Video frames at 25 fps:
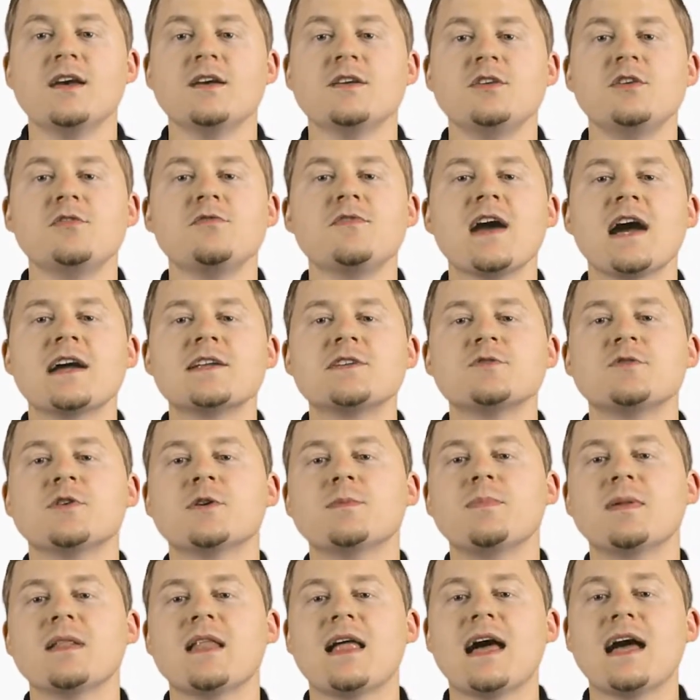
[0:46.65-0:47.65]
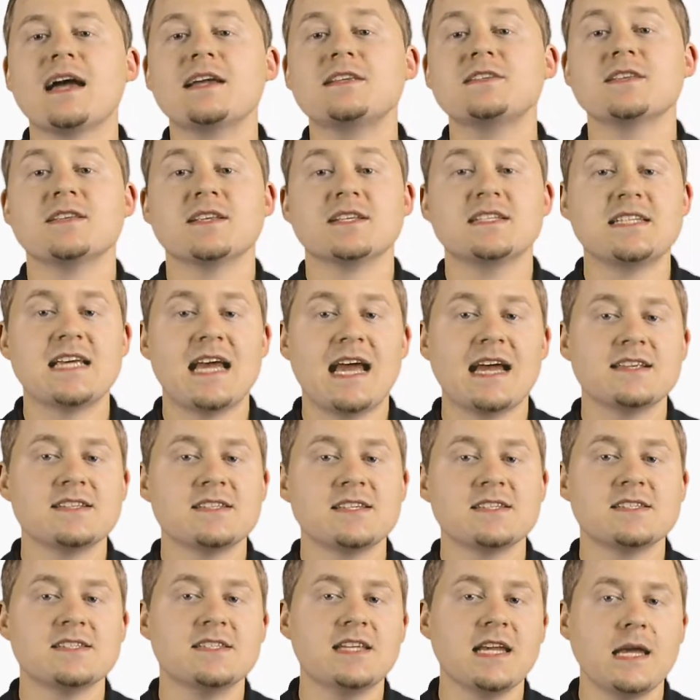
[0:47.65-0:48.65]
You've got to apply to the
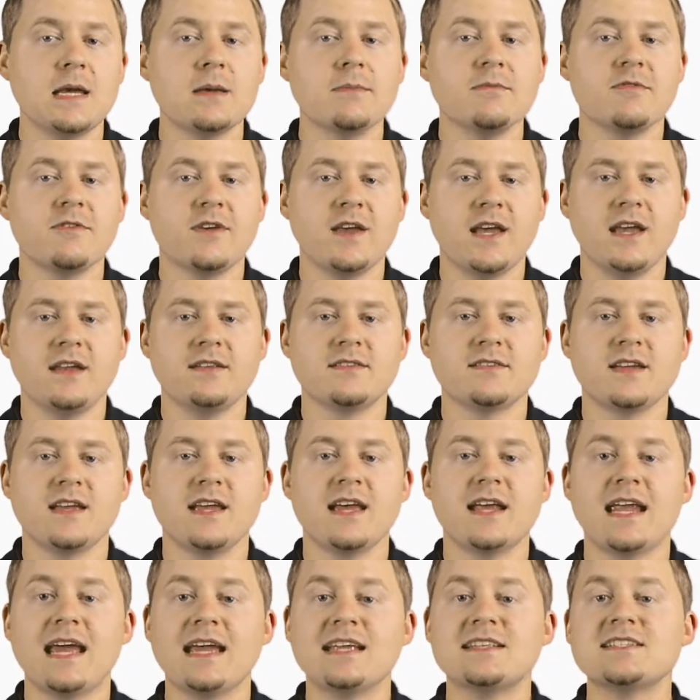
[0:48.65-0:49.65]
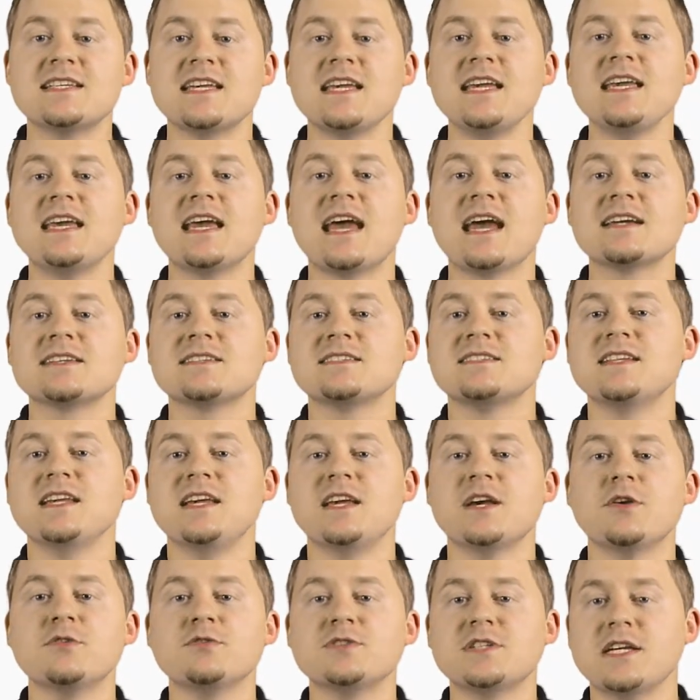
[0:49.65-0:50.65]
Texas DMV to get a TX
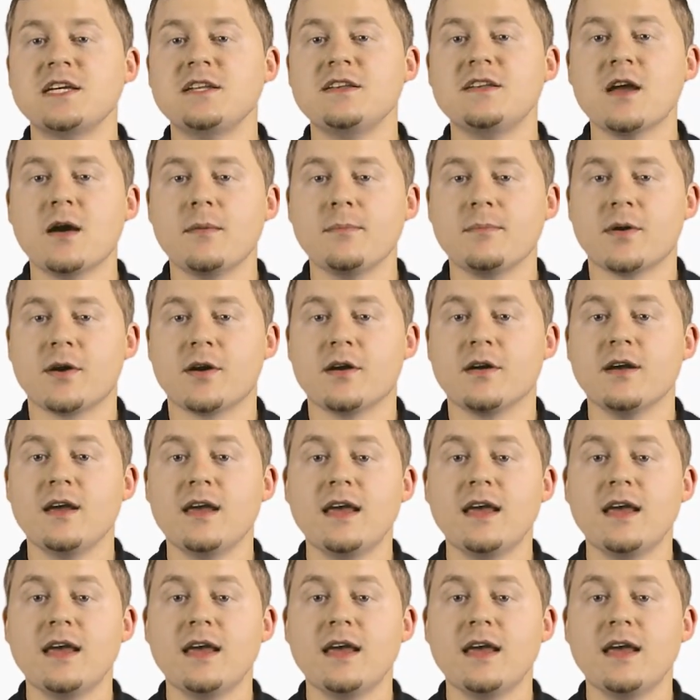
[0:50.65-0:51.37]
DOT number